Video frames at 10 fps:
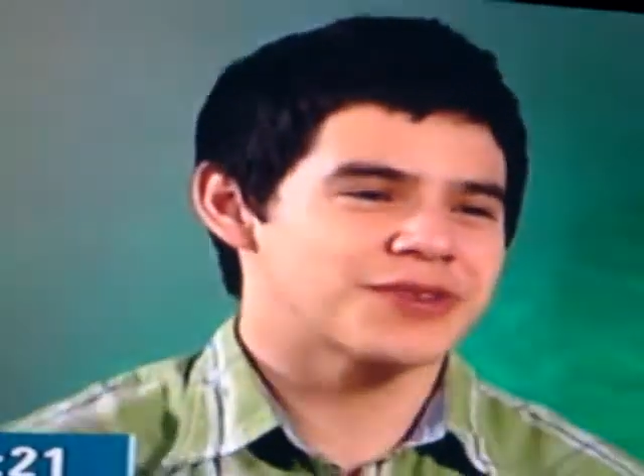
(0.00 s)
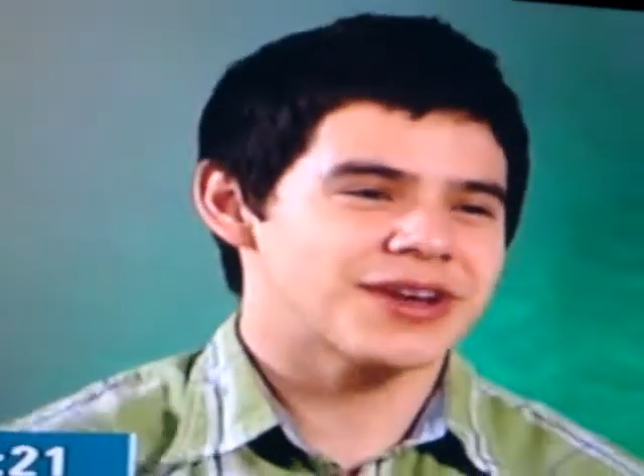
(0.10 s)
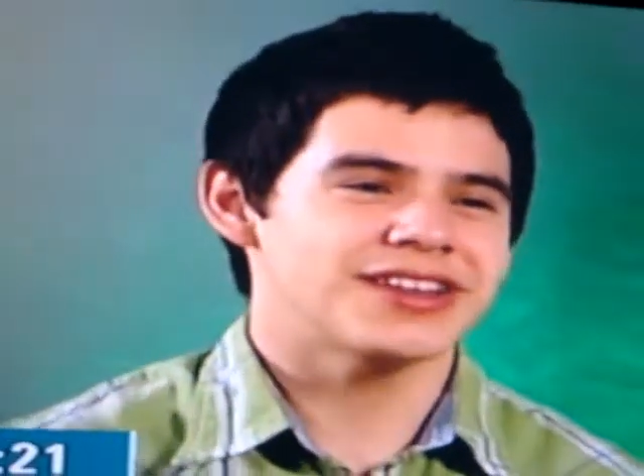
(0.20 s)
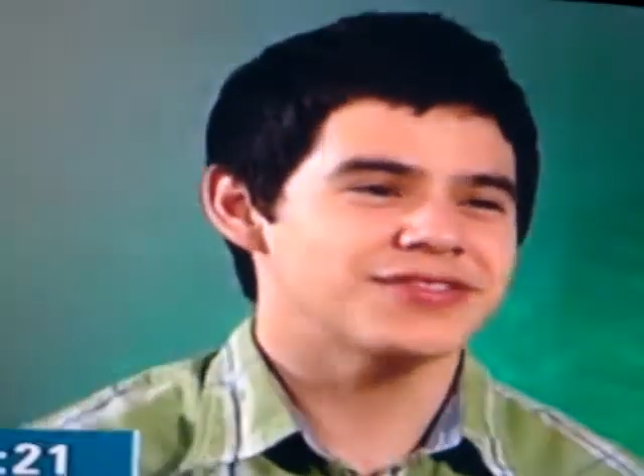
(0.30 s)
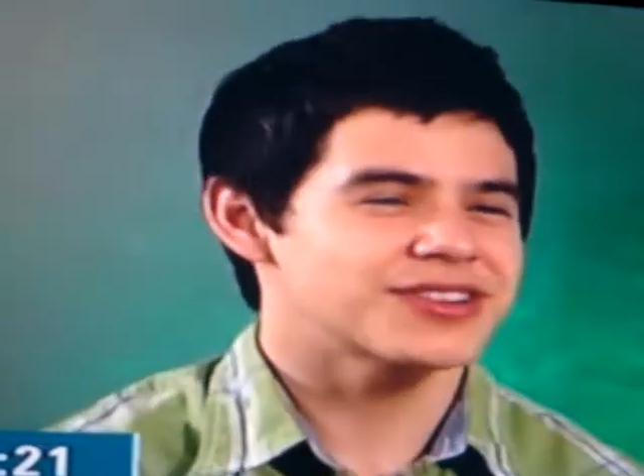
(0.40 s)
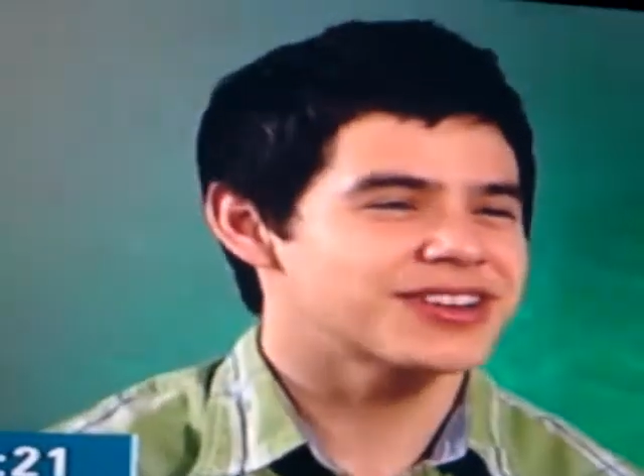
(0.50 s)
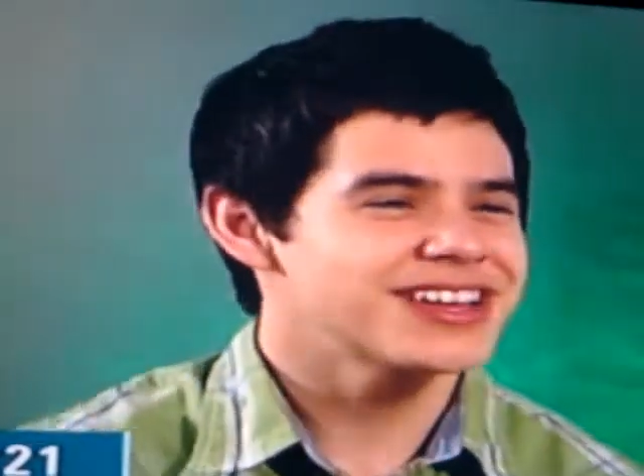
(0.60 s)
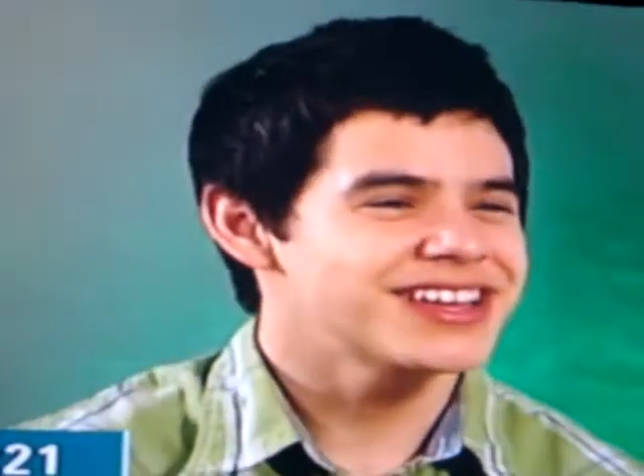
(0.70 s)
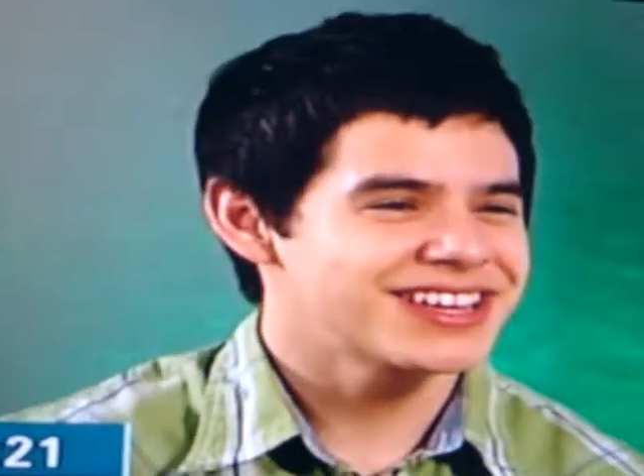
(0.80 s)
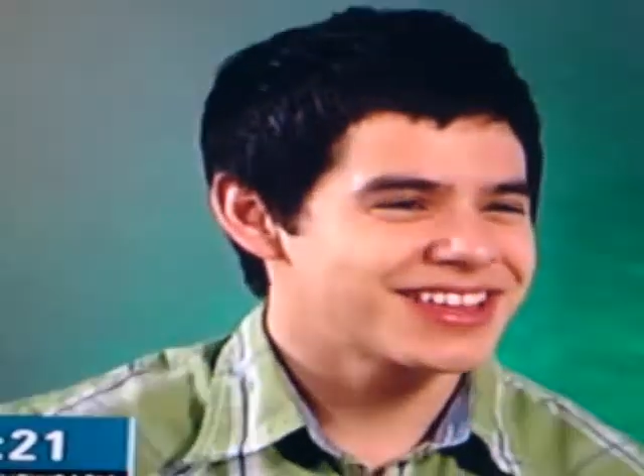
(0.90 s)
ready for
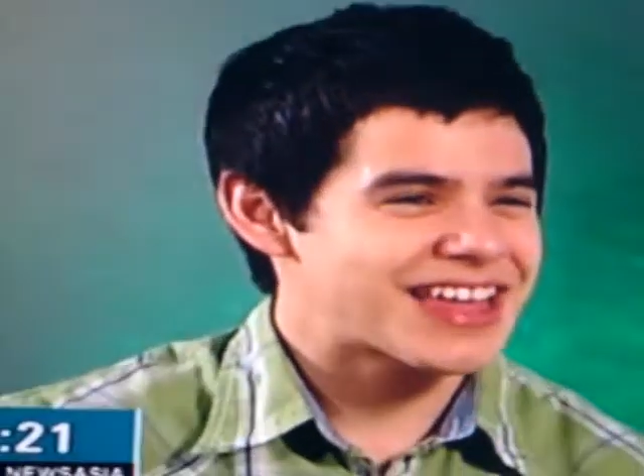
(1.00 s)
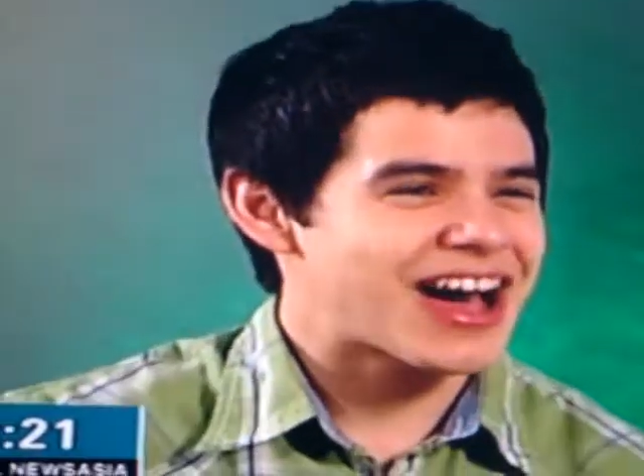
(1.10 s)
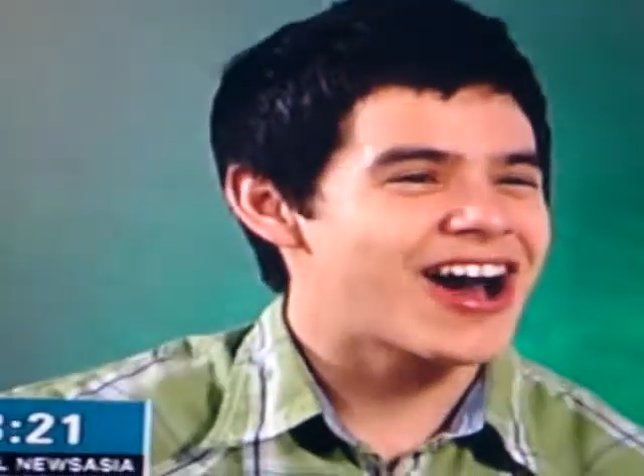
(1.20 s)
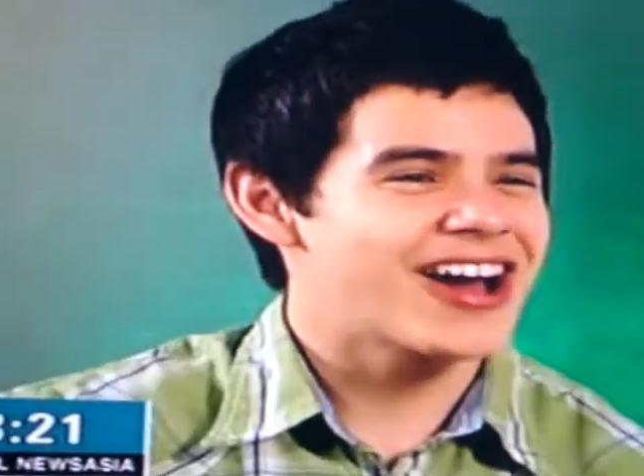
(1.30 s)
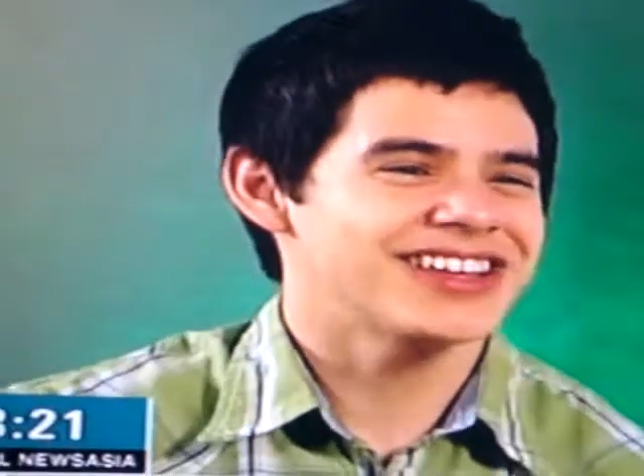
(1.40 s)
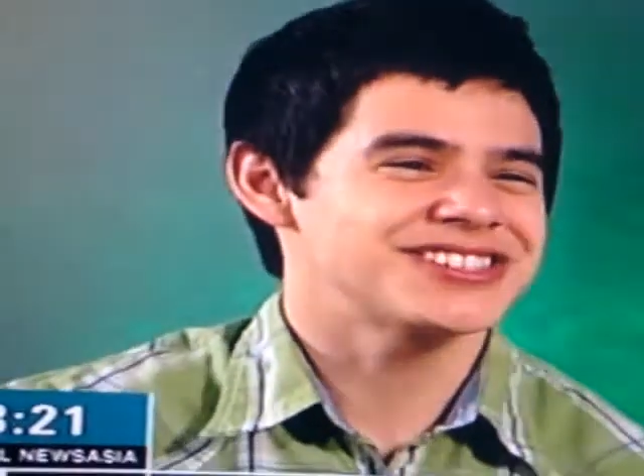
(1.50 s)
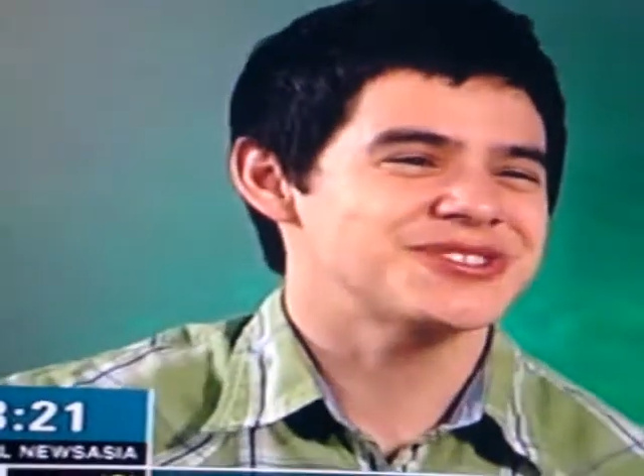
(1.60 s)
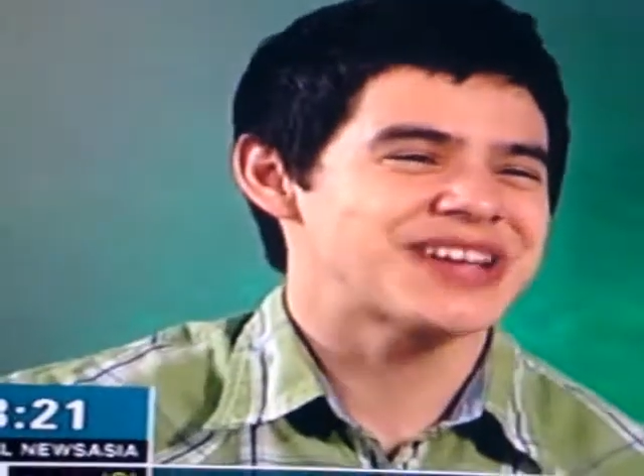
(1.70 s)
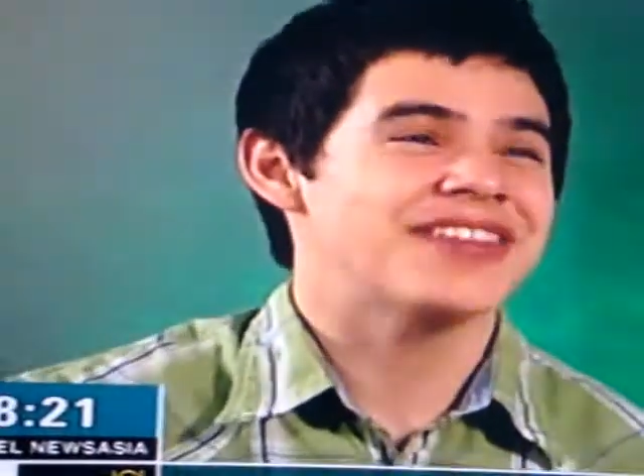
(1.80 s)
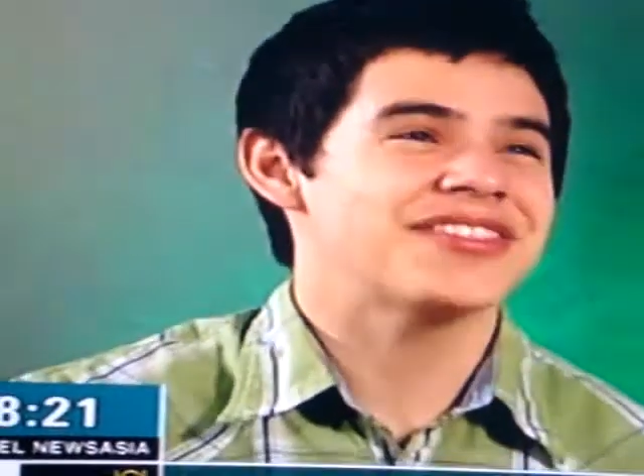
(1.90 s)
that audience
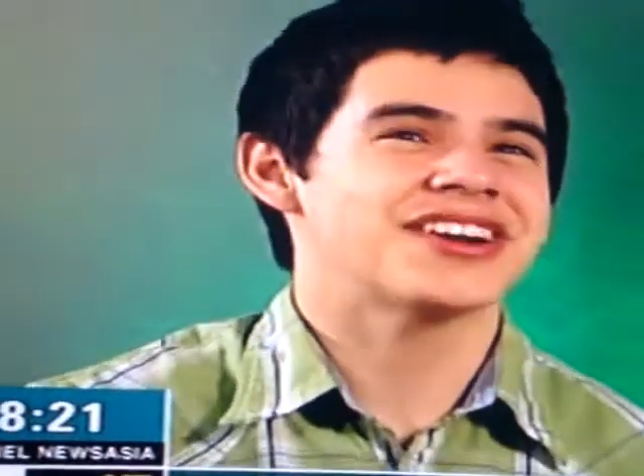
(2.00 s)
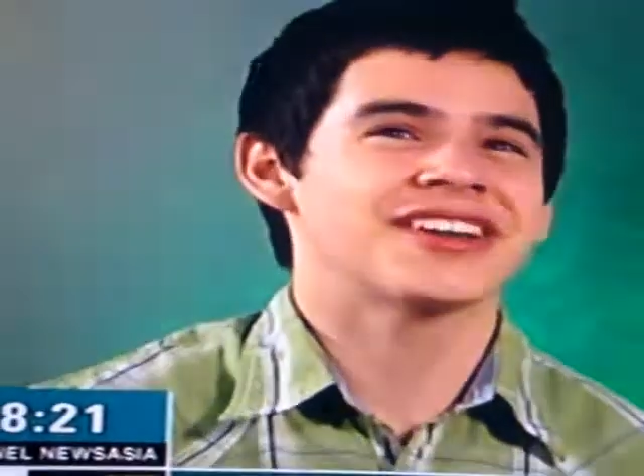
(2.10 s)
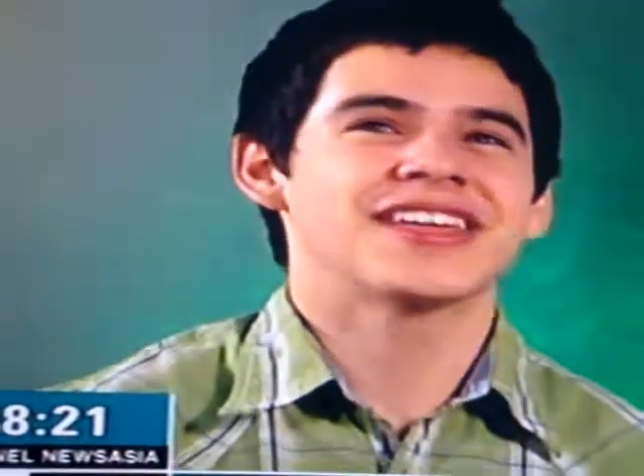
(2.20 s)
who's out there.